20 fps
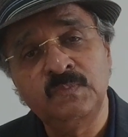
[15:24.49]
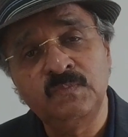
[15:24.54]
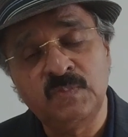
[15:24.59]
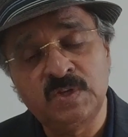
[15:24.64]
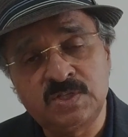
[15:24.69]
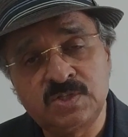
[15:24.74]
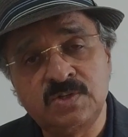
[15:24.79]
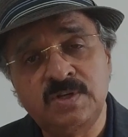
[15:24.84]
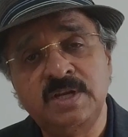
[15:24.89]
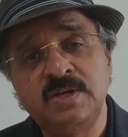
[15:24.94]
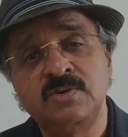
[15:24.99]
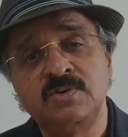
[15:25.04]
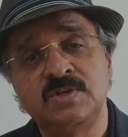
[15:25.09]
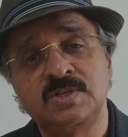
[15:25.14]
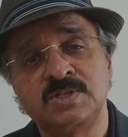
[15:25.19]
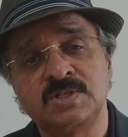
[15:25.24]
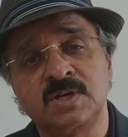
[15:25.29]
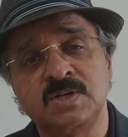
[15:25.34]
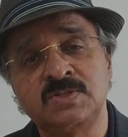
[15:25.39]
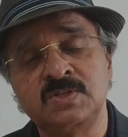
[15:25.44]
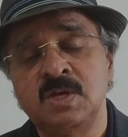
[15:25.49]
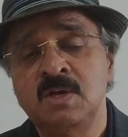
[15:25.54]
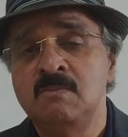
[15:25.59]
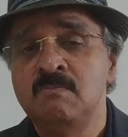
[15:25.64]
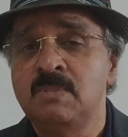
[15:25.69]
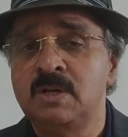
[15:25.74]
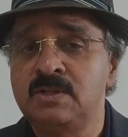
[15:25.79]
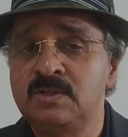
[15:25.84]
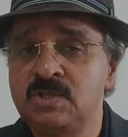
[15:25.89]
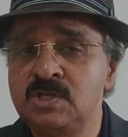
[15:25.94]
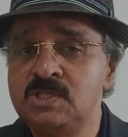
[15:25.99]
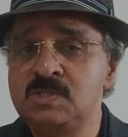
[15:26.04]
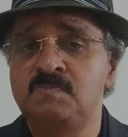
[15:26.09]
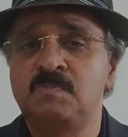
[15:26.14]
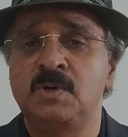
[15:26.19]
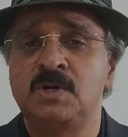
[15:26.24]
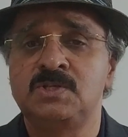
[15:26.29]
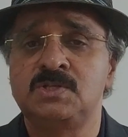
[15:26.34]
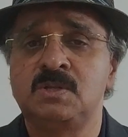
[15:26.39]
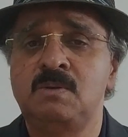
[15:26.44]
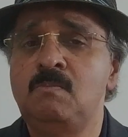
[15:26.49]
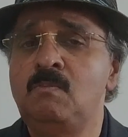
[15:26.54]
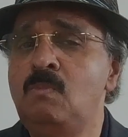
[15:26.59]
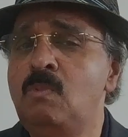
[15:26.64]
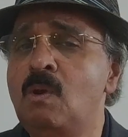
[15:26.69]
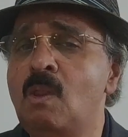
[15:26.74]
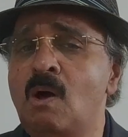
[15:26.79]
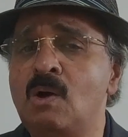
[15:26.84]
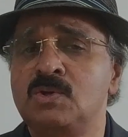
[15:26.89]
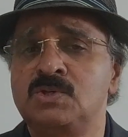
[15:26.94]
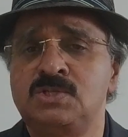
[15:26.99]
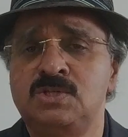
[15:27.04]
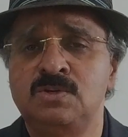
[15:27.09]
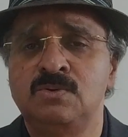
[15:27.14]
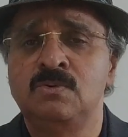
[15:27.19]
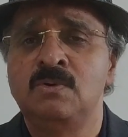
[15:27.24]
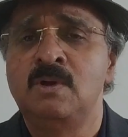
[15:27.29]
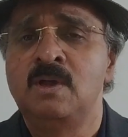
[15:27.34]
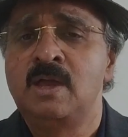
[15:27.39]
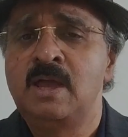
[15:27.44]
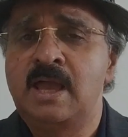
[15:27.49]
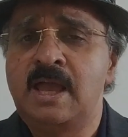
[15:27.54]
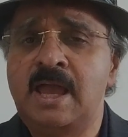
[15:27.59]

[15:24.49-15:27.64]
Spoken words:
which you need to discuss, but this person blocks you